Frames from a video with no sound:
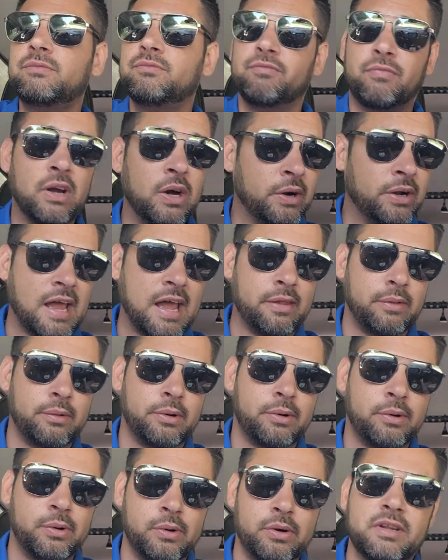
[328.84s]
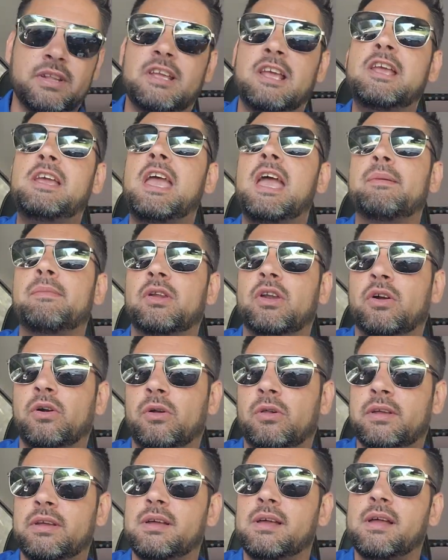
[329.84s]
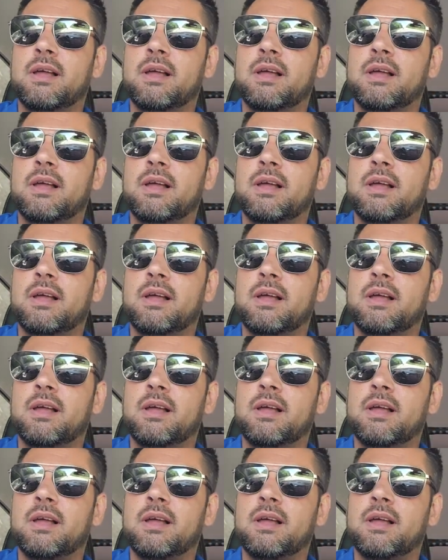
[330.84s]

Very highly recruited. He came in early.